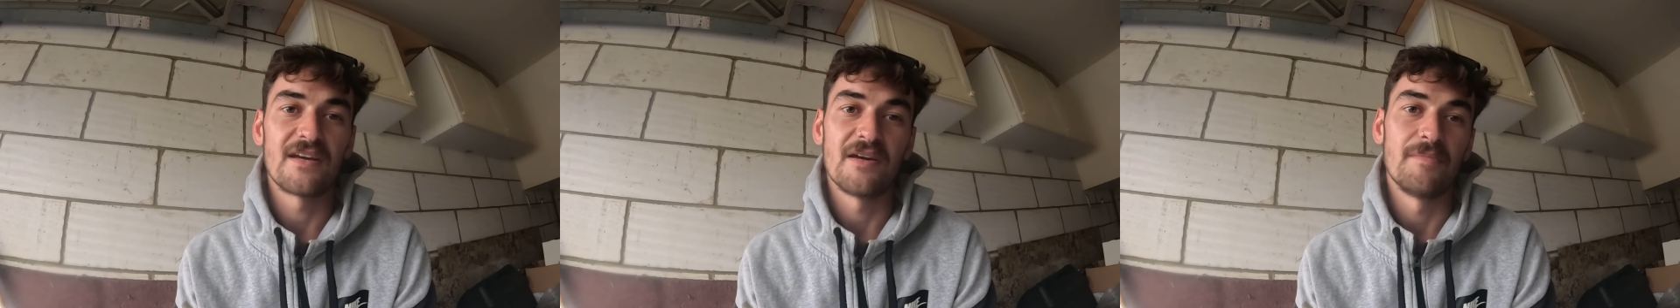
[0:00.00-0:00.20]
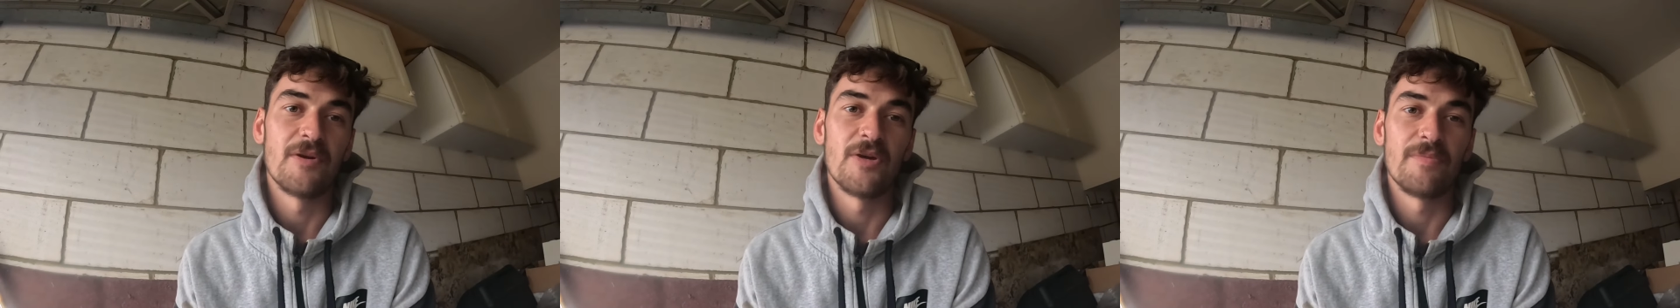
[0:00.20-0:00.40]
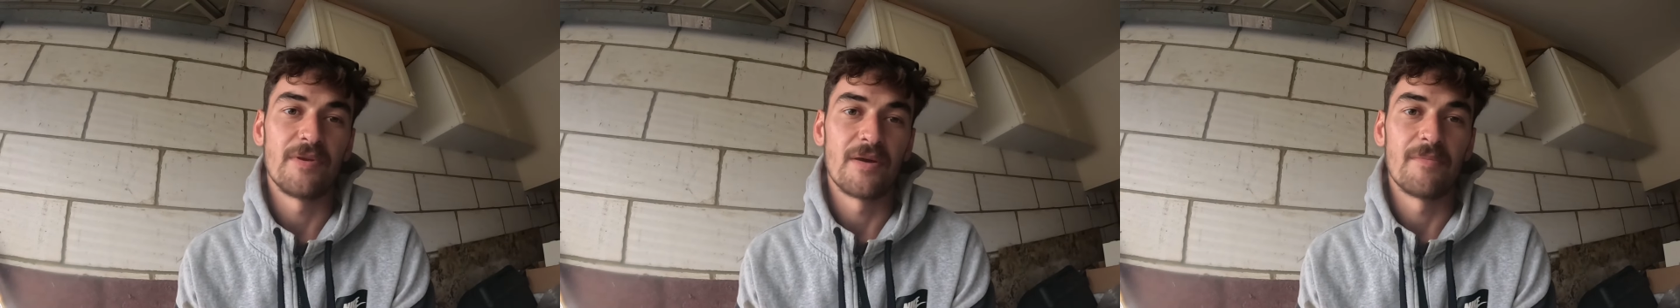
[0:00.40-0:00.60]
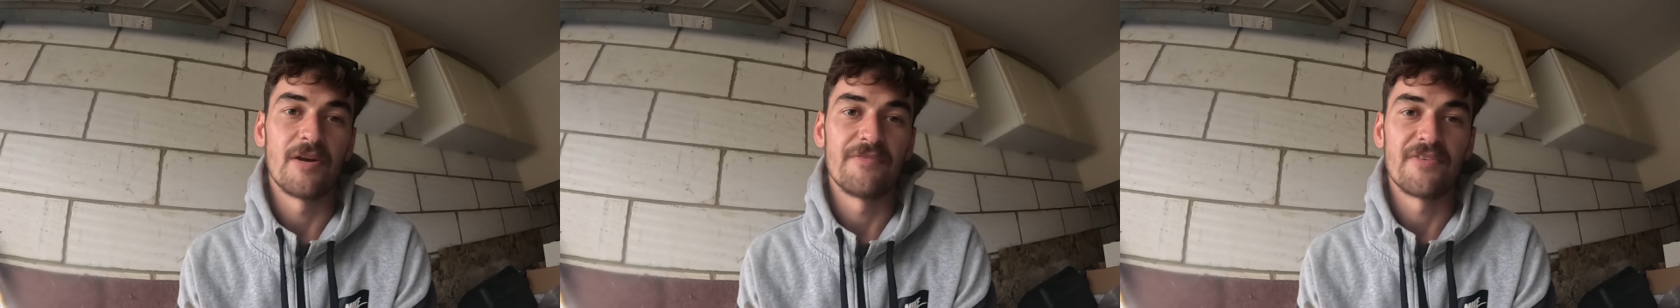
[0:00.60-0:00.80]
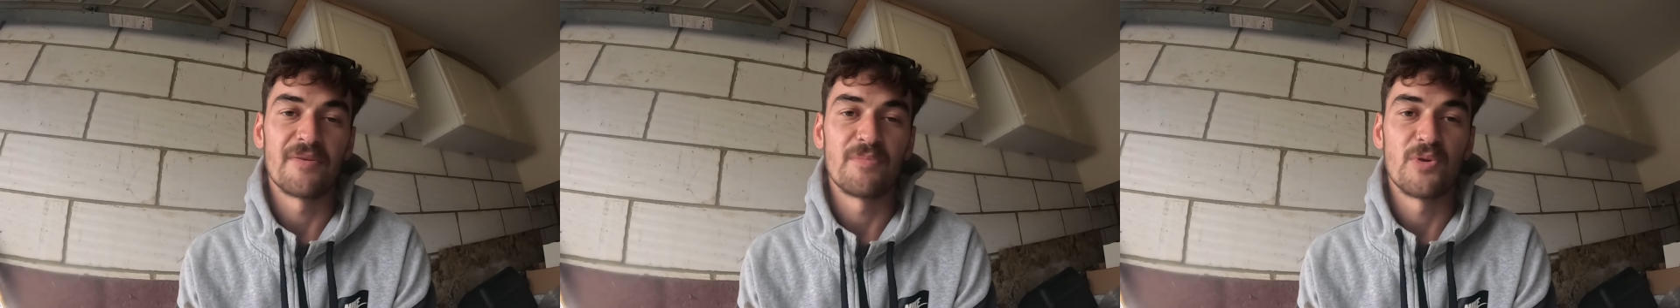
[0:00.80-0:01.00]
I'm hoping I might
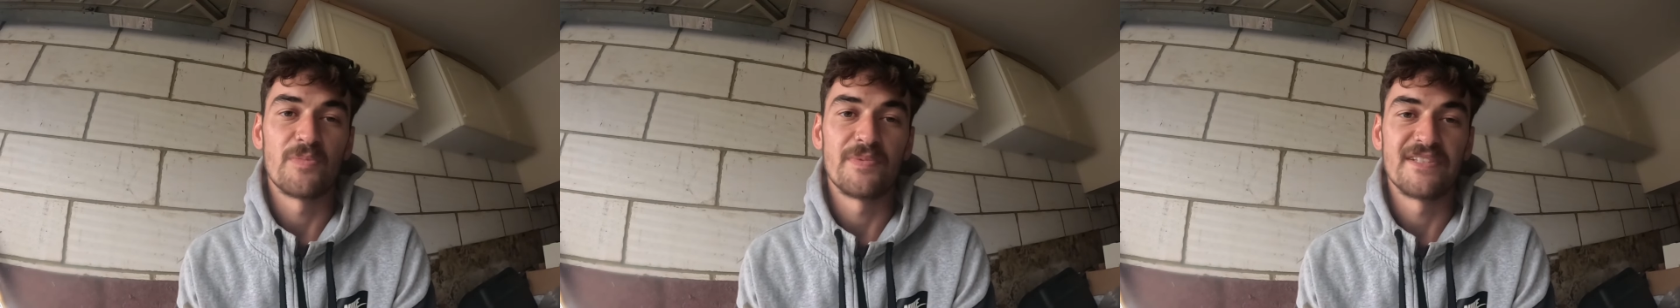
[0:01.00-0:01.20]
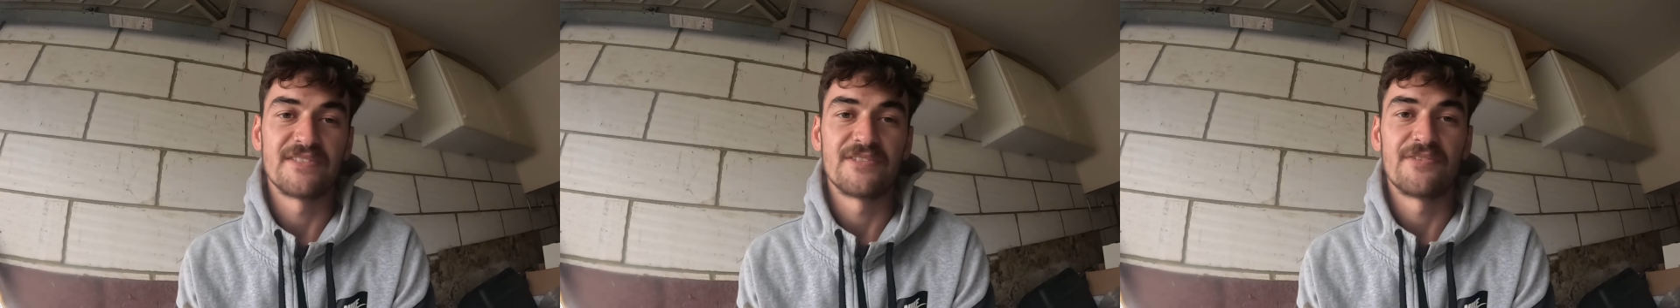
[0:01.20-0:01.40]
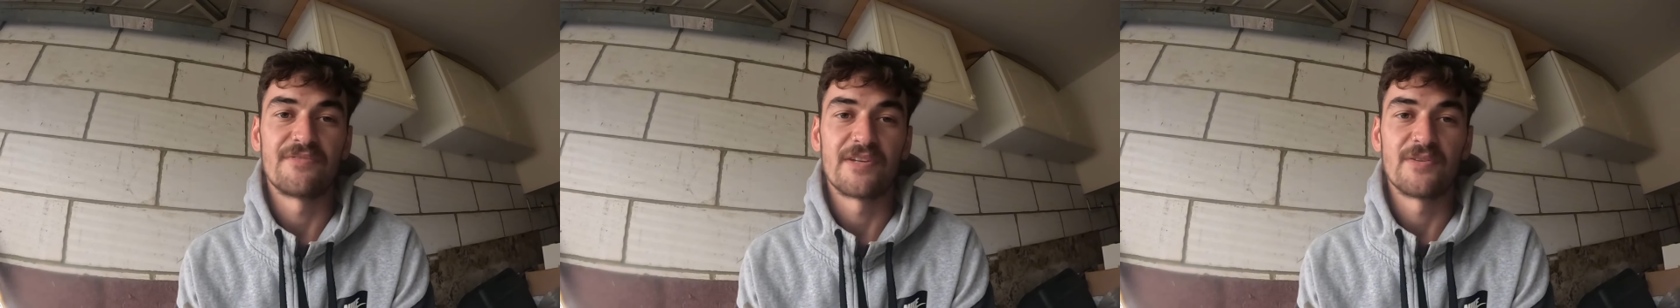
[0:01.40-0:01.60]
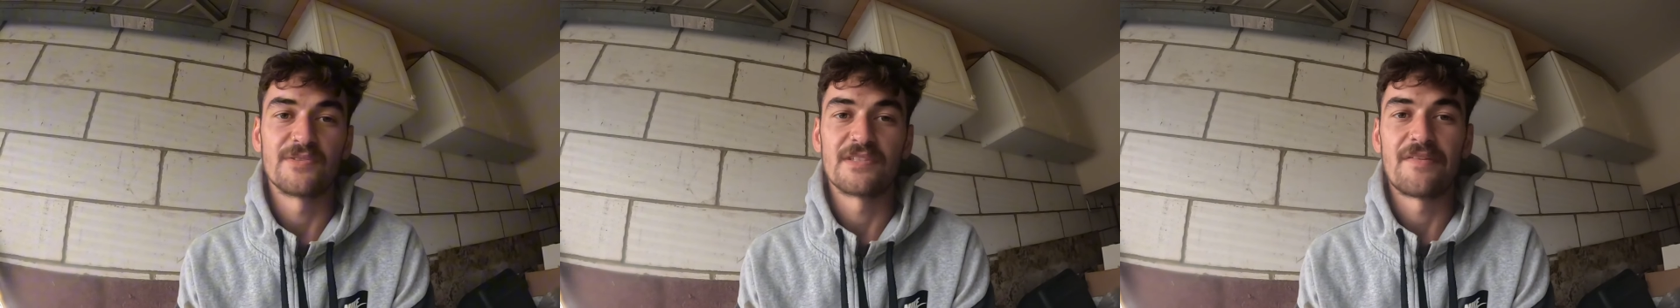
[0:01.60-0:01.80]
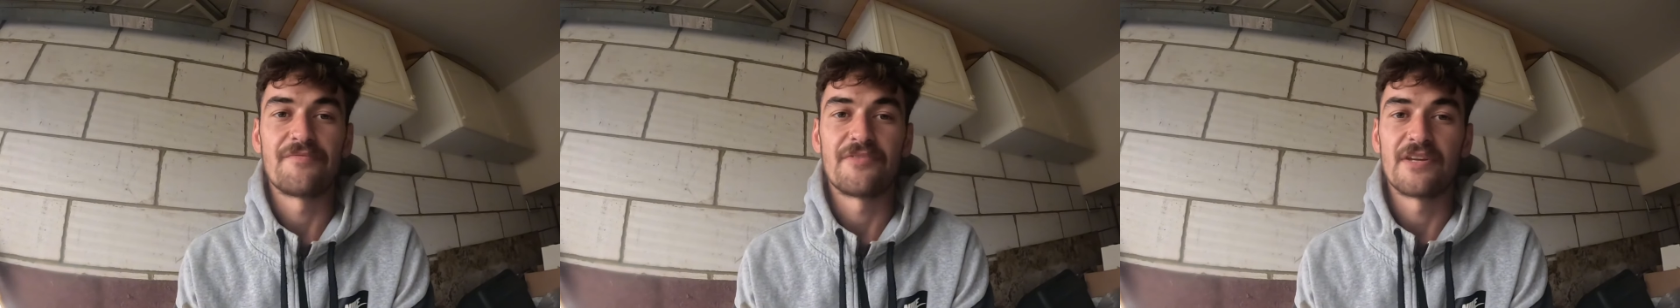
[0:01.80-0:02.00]
find more piston ring or
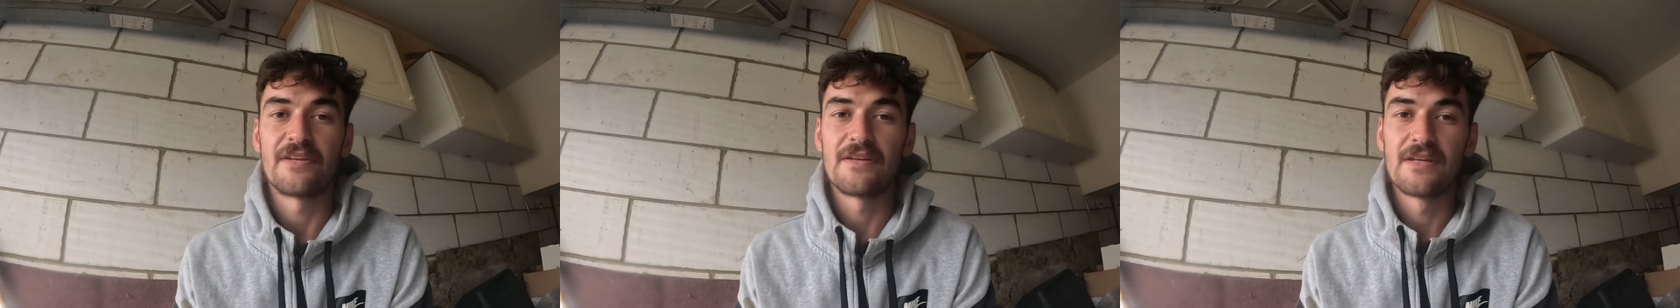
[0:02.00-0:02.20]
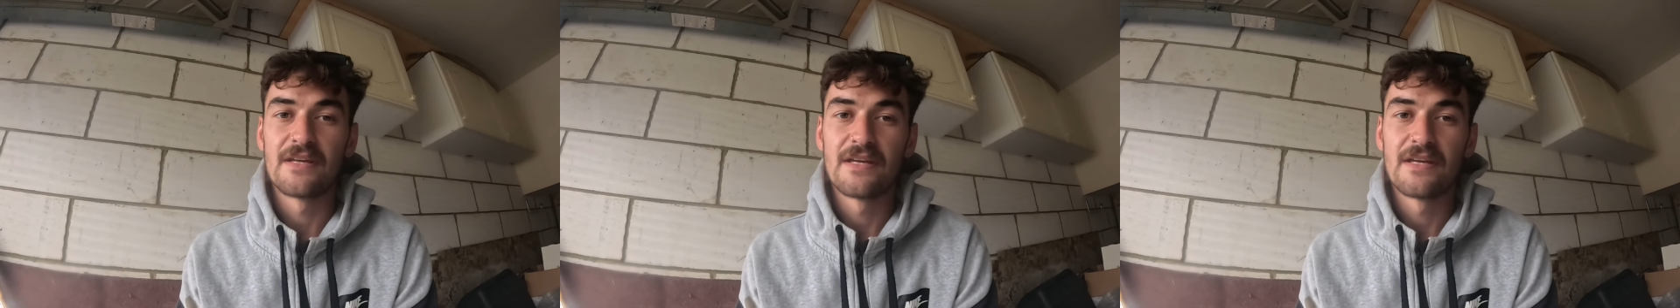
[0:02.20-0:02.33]
something, and